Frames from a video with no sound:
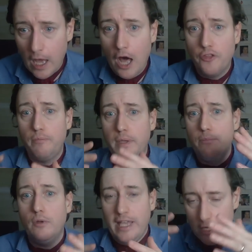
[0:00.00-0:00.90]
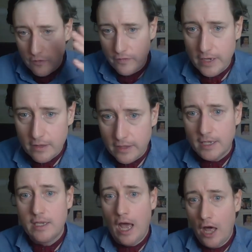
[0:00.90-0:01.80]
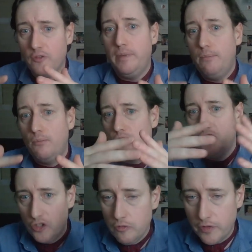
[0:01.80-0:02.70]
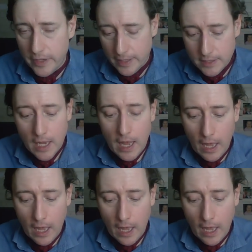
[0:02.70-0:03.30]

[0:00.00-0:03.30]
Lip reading: other people innovate things, other people do things,